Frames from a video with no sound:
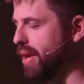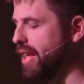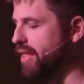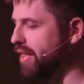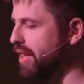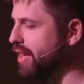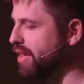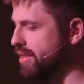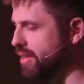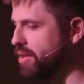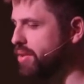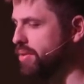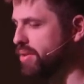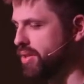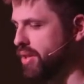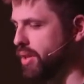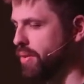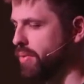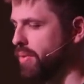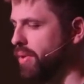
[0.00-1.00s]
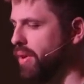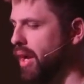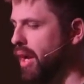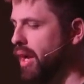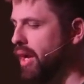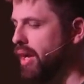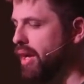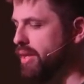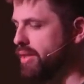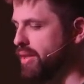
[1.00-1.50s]
but I think it's interesting.
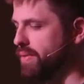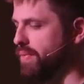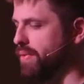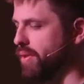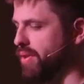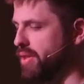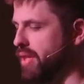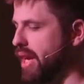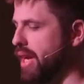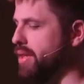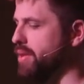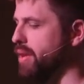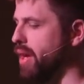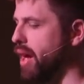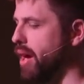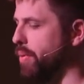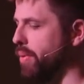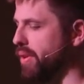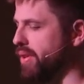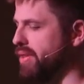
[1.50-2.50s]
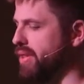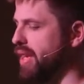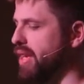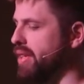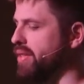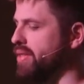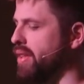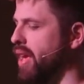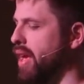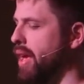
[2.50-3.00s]
It's at verse 9 where it
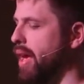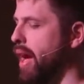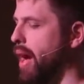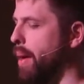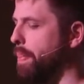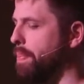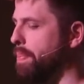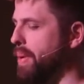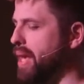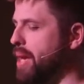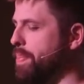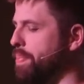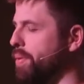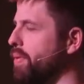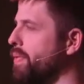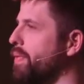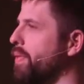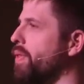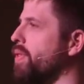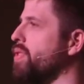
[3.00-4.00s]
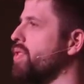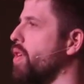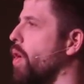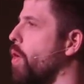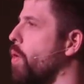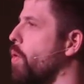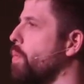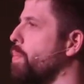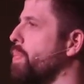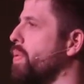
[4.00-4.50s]
says, a people for his
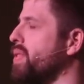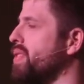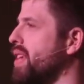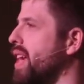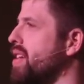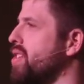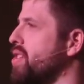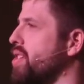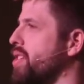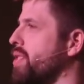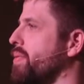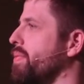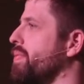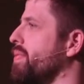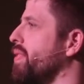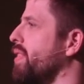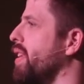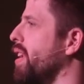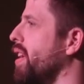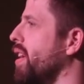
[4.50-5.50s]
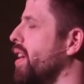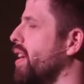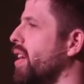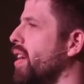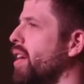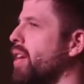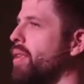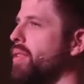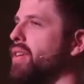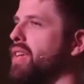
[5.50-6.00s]
own possession.
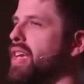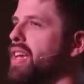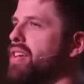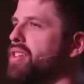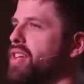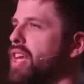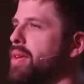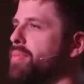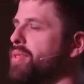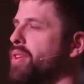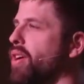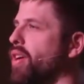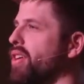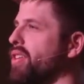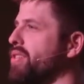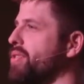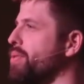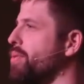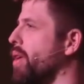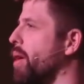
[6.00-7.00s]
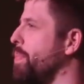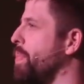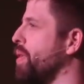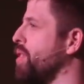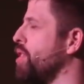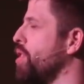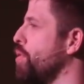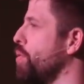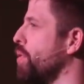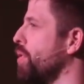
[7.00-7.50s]
The King James calls you a
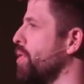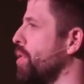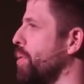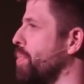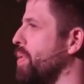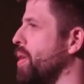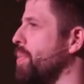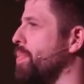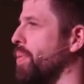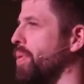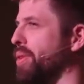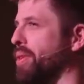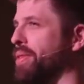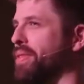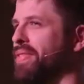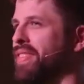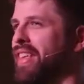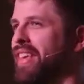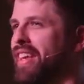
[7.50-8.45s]
peculiar people,